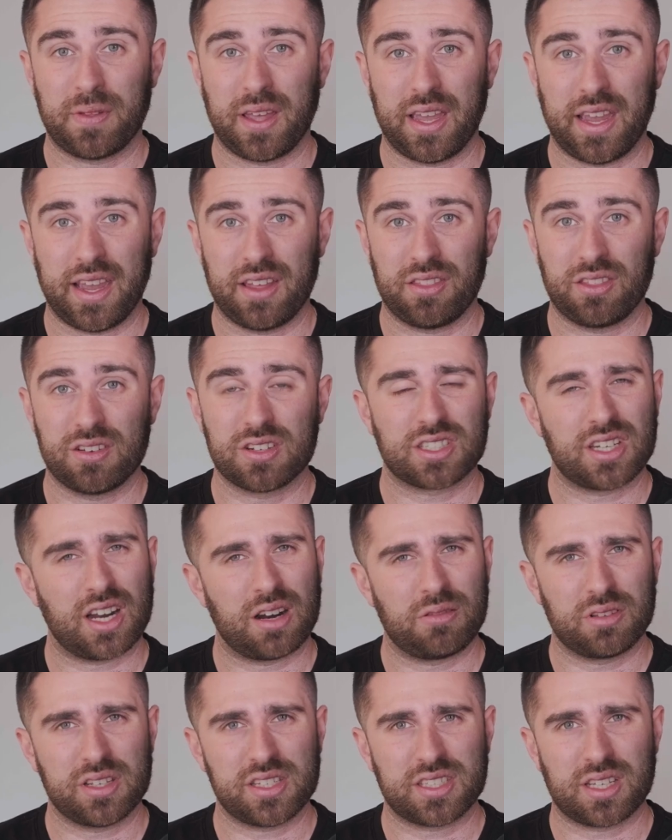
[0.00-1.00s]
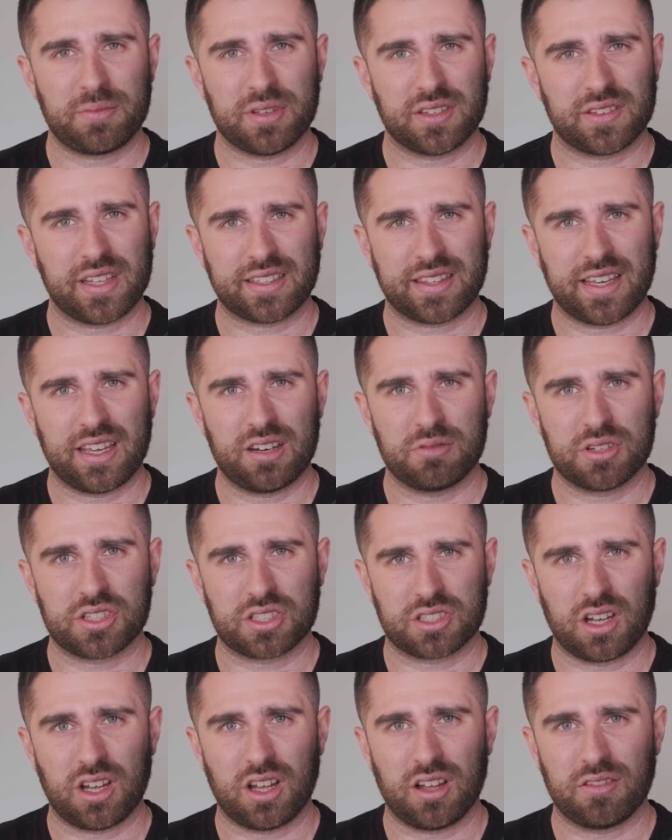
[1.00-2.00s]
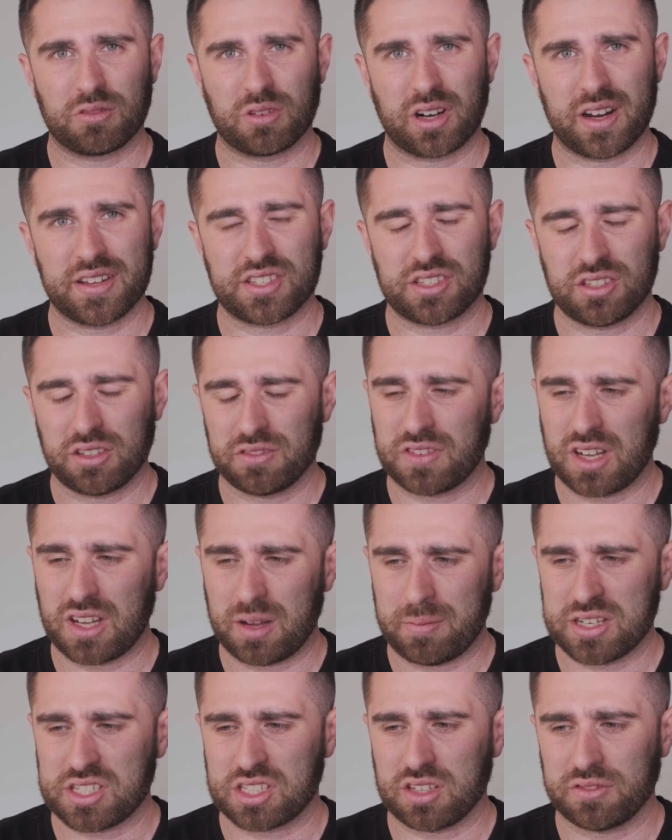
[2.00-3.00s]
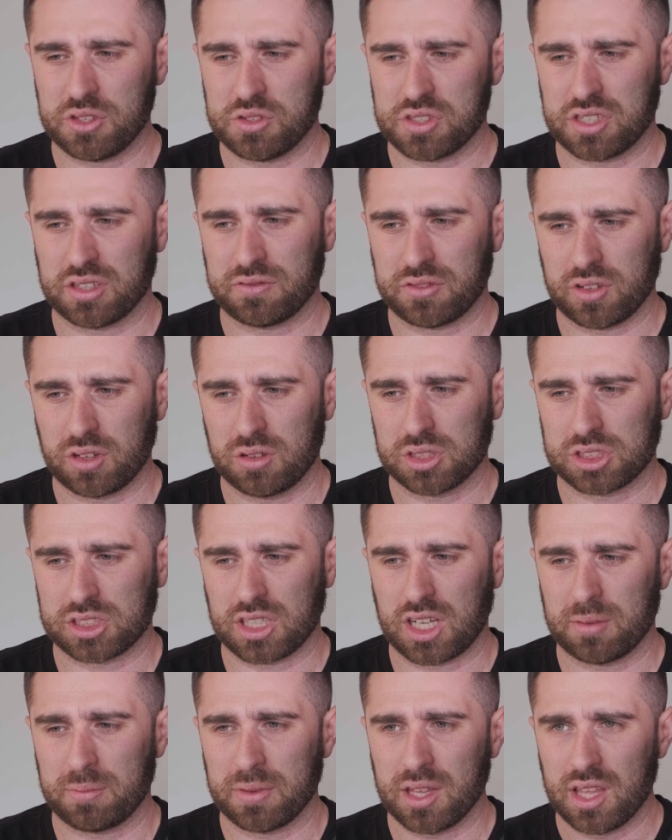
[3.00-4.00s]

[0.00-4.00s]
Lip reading: And there's not really something like that in Resolve, where I still find myself using Photoshop.